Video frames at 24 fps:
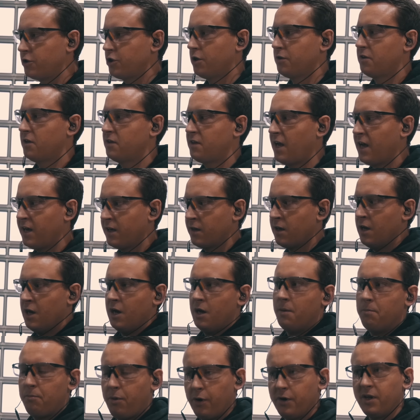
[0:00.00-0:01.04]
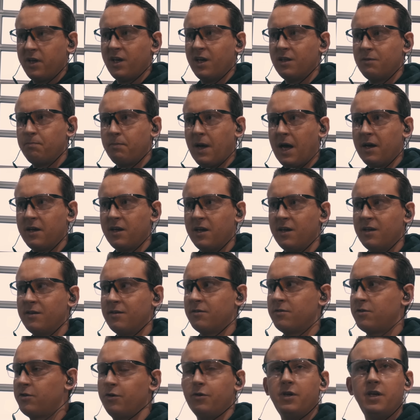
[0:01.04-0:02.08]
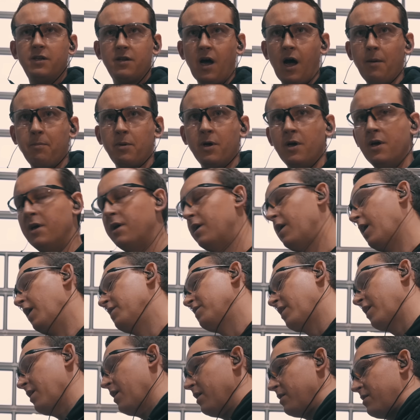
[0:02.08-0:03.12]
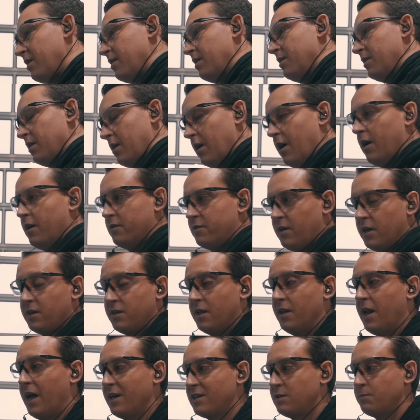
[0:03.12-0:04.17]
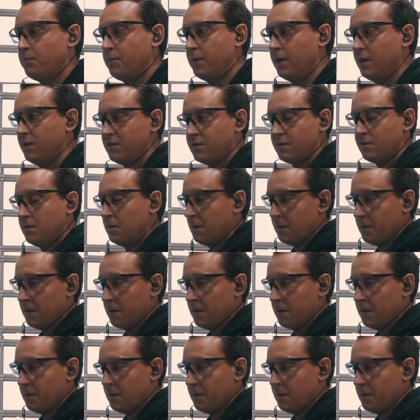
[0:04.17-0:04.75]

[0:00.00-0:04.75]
out the tang, putting it back in to heat up, and then I take the next piece,